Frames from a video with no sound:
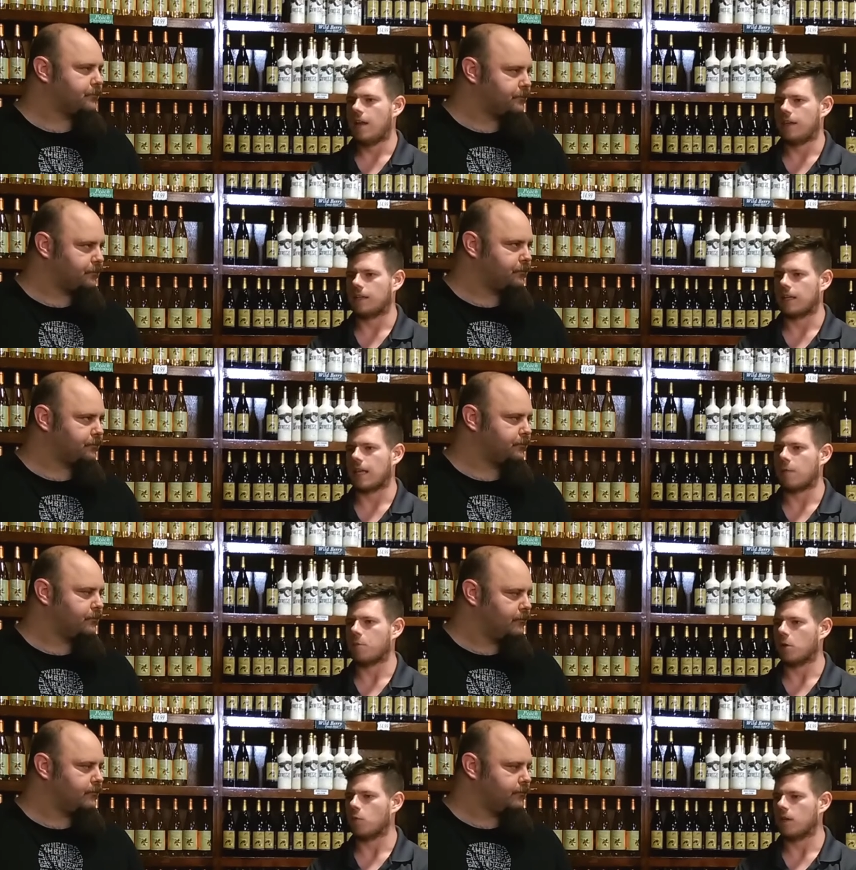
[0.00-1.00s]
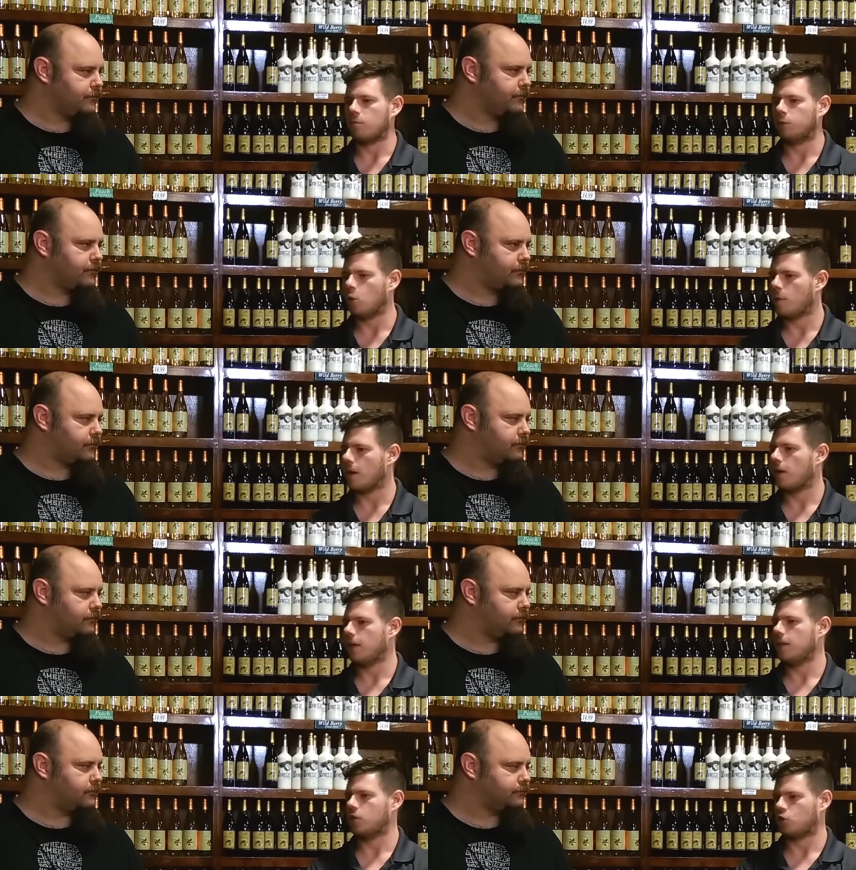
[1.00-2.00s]
Speaker 1: and things like that. But with
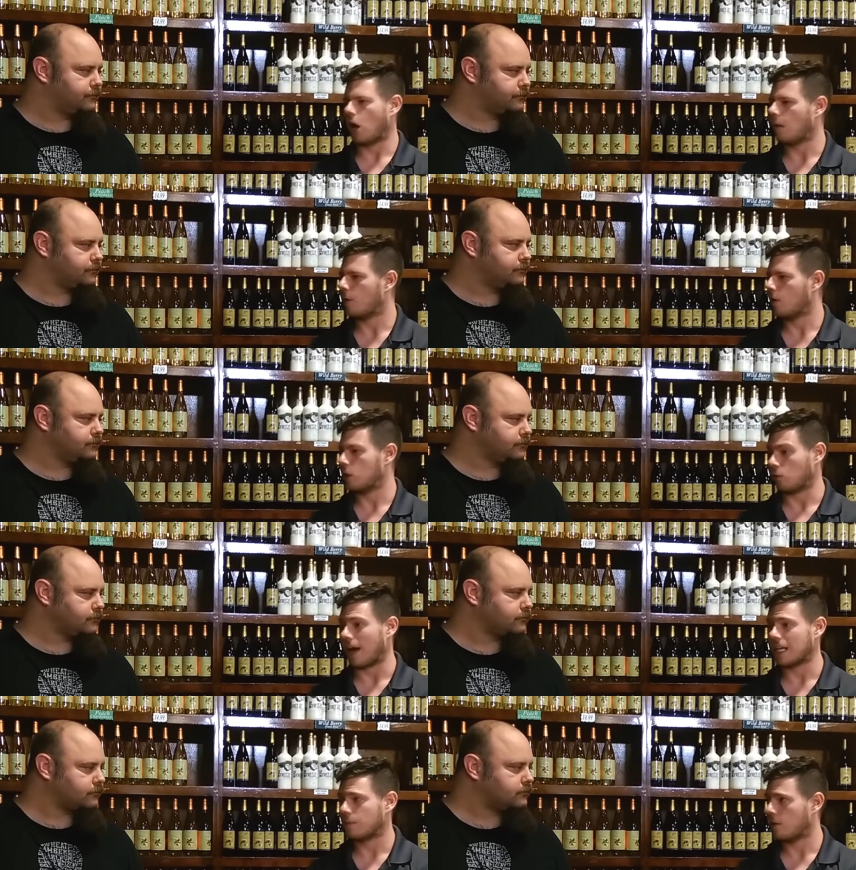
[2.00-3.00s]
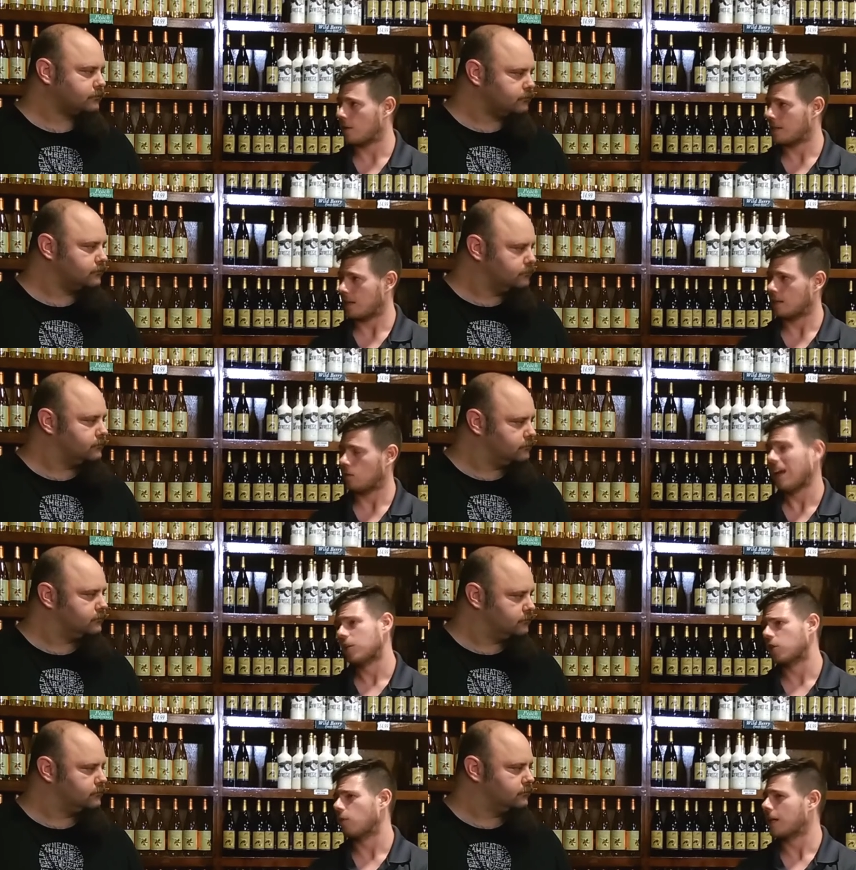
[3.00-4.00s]
blueberries, strawberries, raspberries, things
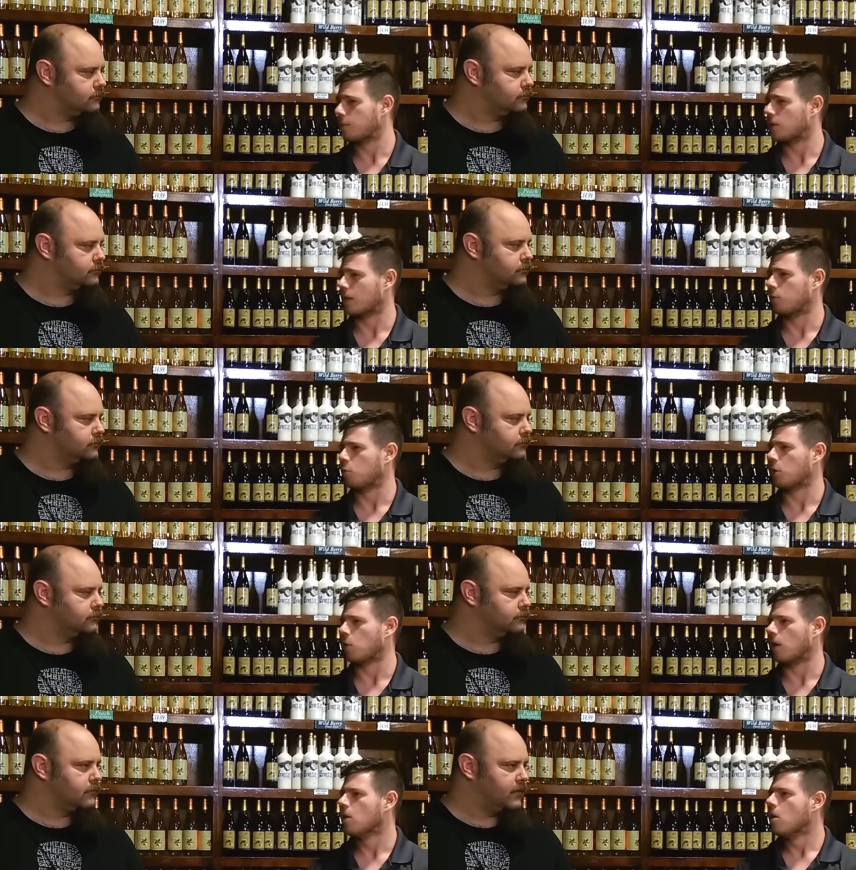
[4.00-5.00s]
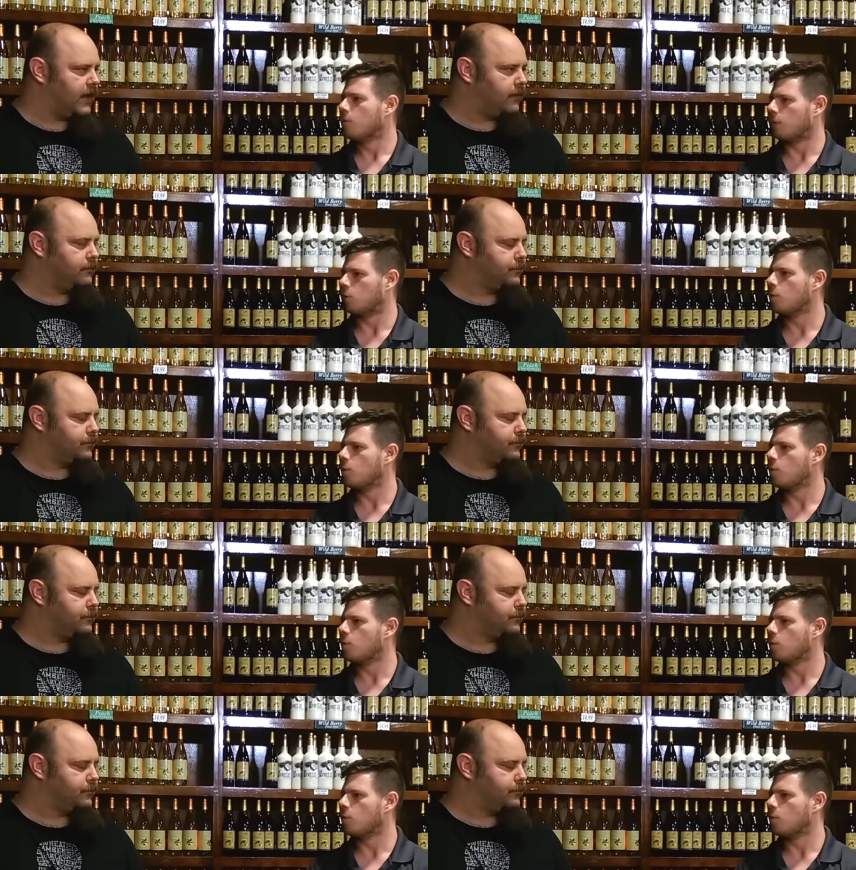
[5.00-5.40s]
actually raspberries come through pretty well. Yeah. But